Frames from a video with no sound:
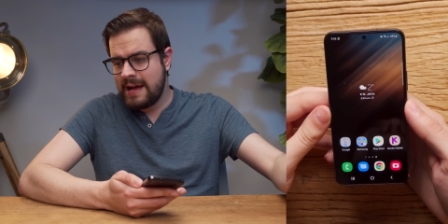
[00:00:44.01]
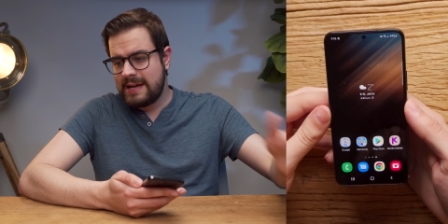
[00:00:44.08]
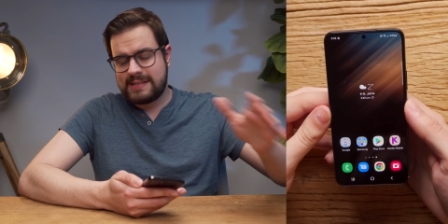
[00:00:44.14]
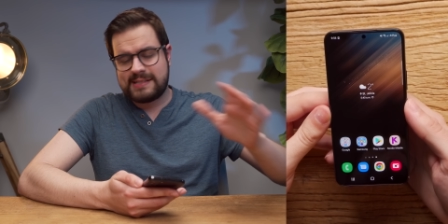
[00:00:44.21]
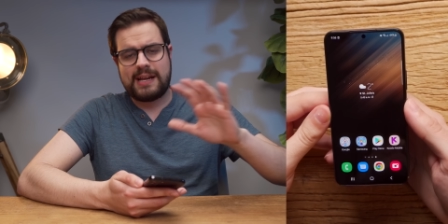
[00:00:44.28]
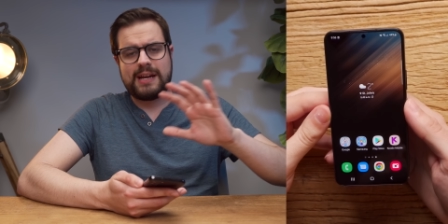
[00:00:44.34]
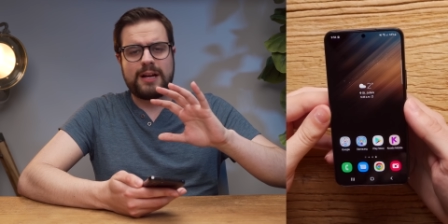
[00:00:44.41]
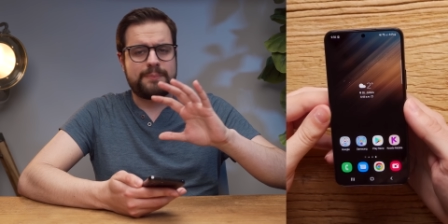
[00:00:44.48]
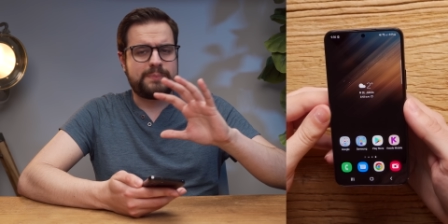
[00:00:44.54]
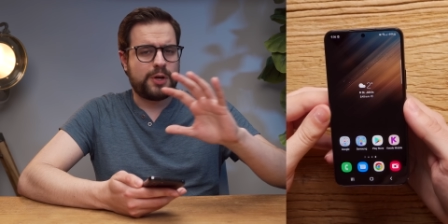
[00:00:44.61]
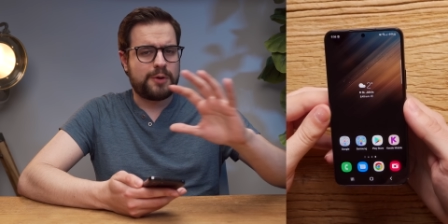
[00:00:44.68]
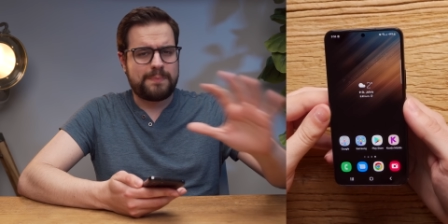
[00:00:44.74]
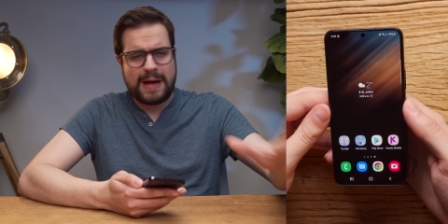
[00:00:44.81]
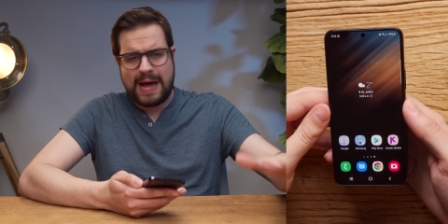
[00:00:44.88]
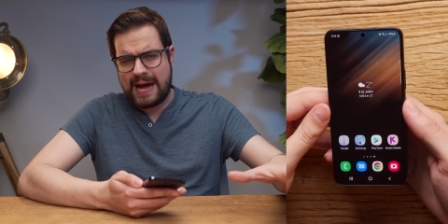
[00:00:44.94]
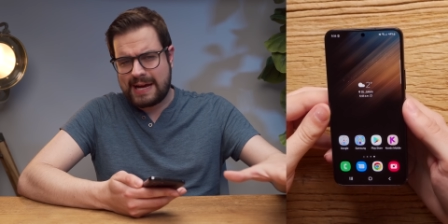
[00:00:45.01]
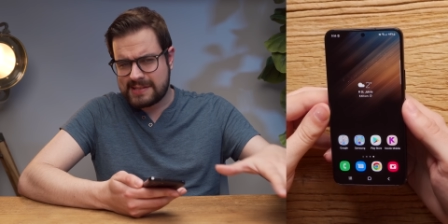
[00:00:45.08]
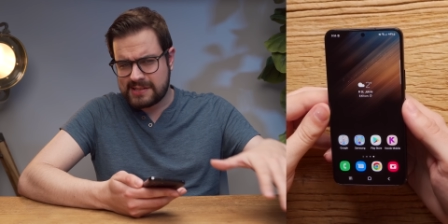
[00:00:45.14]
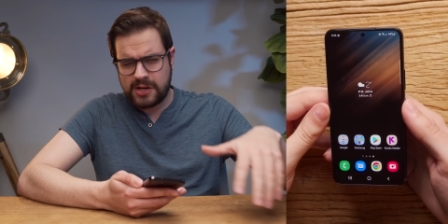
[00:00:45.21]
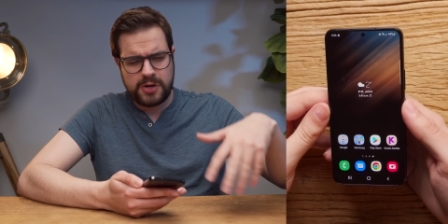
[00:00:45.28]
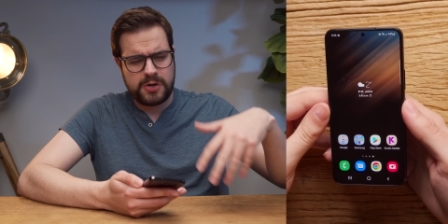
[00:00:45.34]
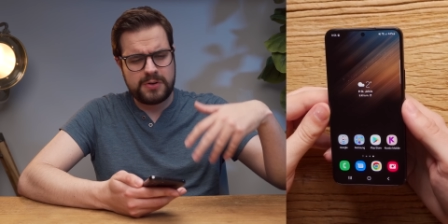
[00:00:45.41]
setting up your
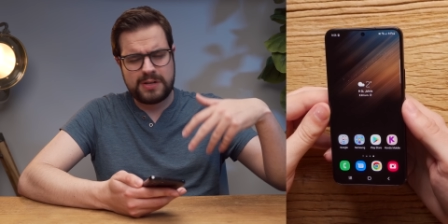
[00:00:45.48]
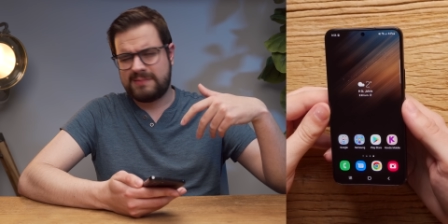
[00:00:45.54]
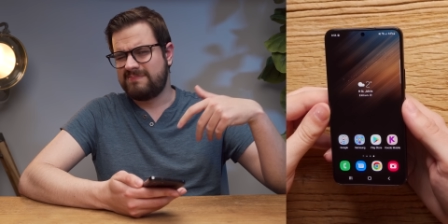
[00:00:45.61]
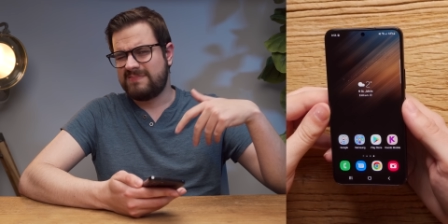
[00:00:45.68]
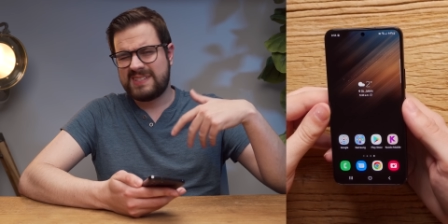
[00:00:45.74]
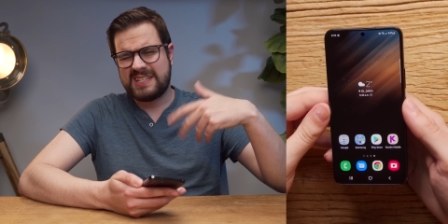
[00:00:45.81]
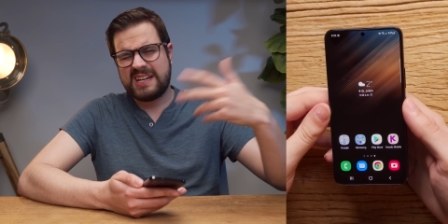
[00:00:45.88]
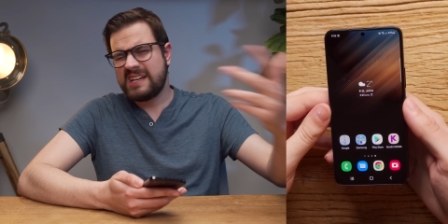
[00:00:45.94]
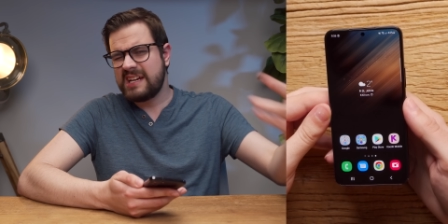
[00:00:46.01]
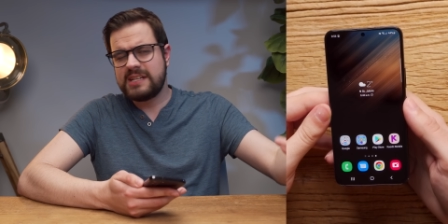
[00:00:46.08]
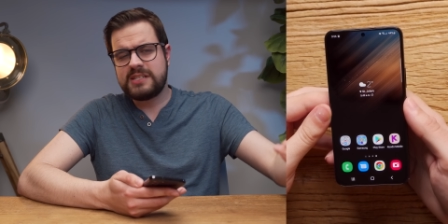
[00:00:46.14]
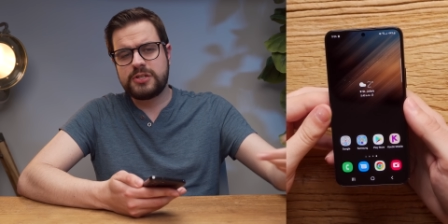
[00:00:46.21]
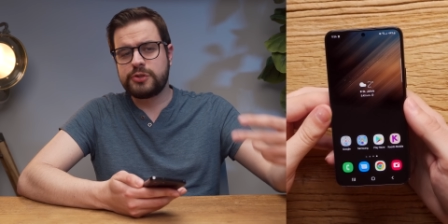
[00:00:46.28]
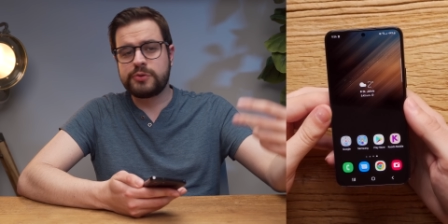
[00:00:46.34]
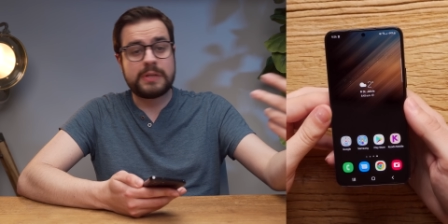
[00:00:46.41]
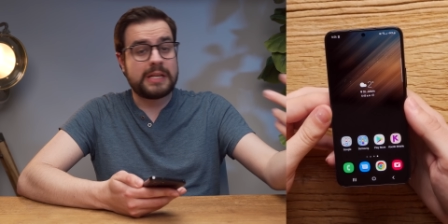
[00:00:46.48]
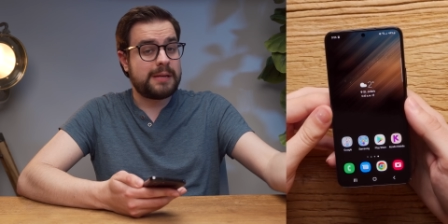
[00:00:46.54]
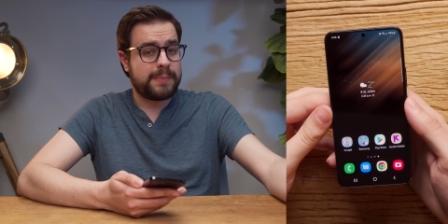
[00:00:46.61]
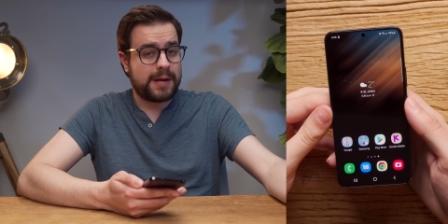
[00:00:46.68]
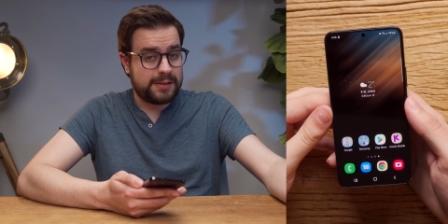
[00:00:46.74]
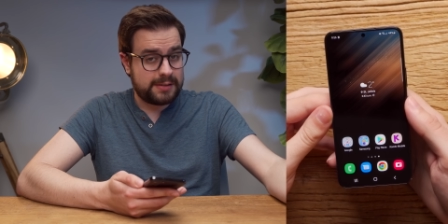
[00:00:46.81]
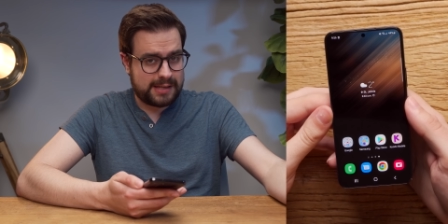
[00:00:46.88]
passcode, and signing into your
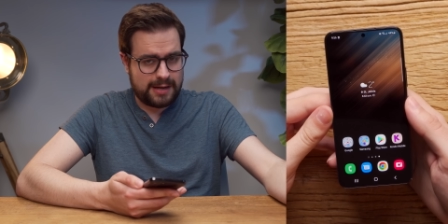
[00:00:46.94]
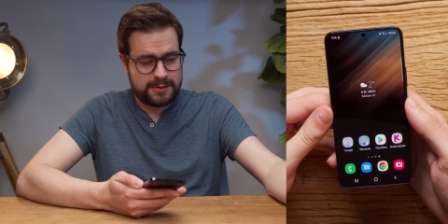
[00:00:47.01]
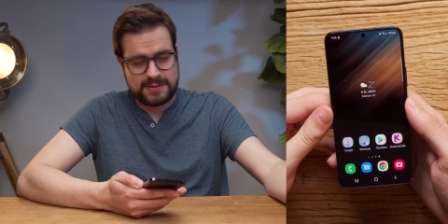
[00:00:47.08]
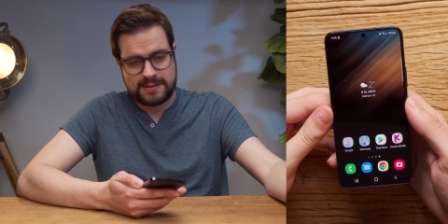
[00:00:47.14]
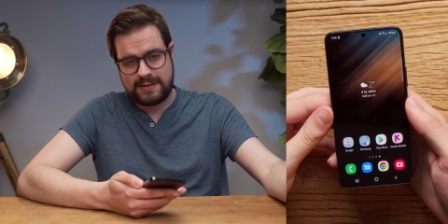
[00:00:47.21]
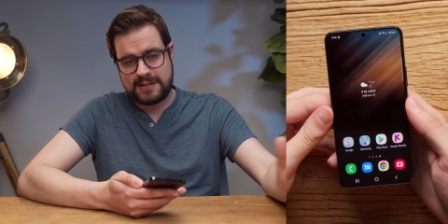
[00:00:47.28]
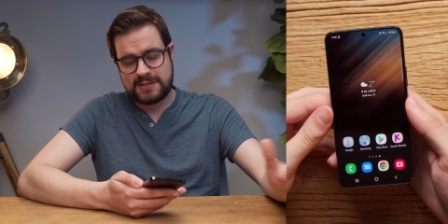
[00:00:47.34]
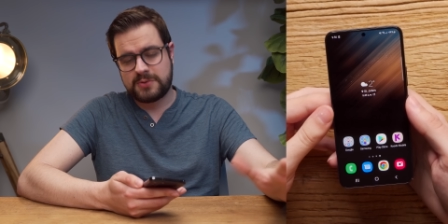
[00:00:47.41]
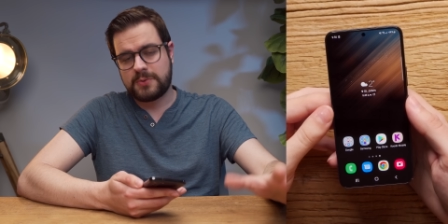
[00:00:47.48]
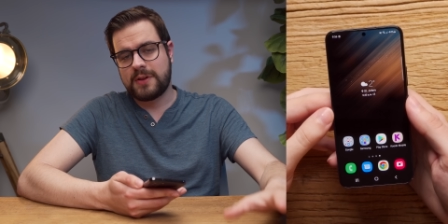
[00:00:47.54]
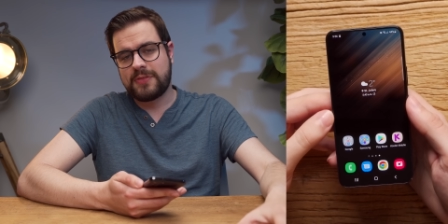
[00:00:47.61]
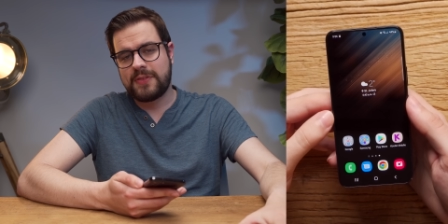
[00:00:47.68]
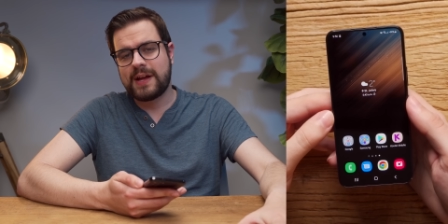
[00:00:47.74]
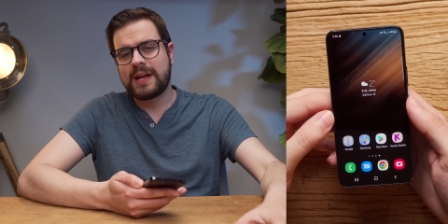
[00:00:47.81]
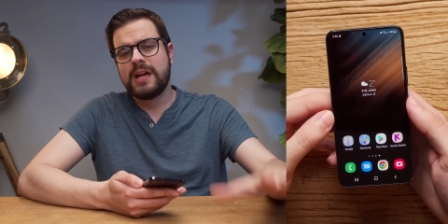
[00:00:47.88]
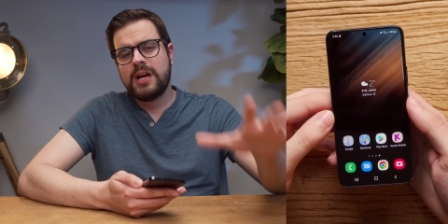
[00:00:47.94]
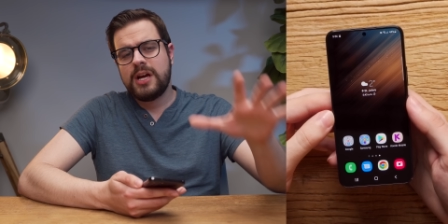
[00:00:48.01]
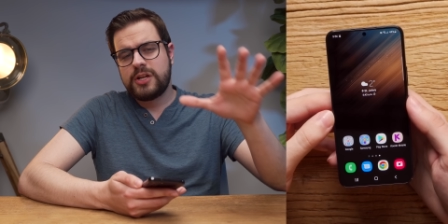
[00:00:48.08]
email accounts and that sort of thing,